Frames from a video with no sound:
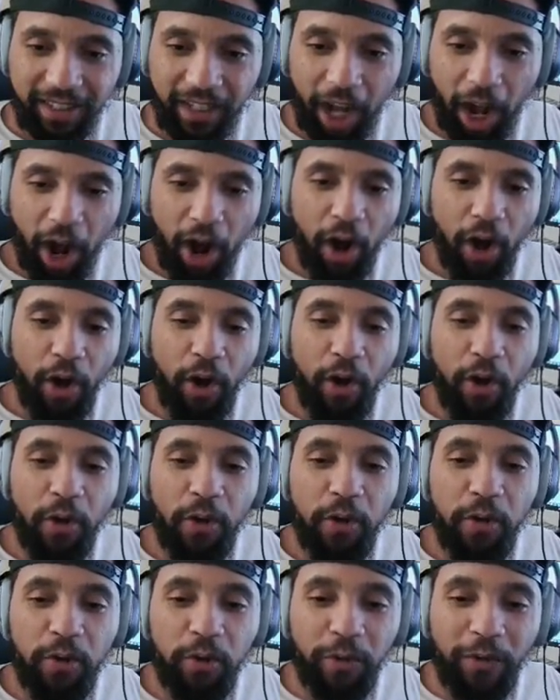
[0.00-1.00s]

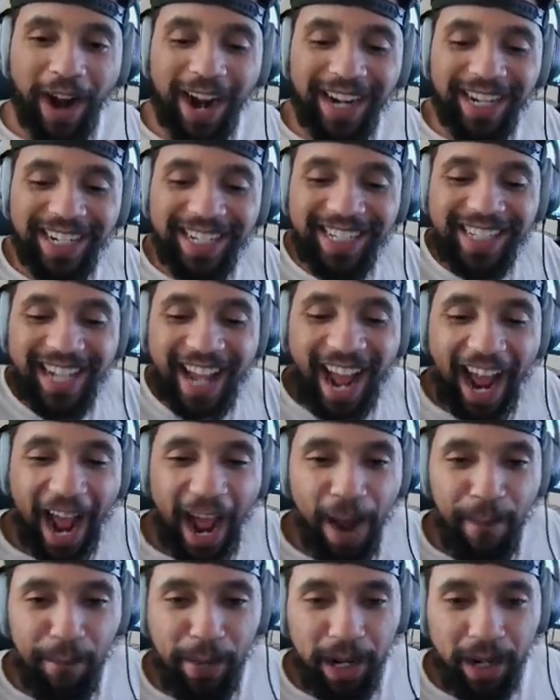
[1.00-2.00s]
Oh, right in the
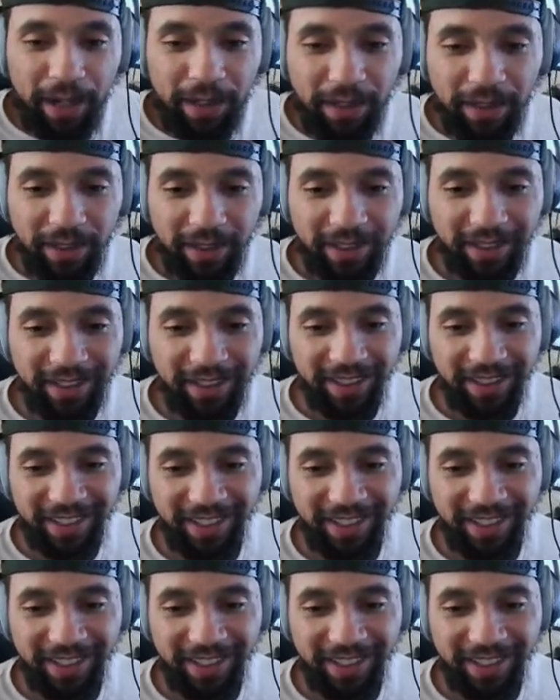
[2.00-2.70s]
eyeballs.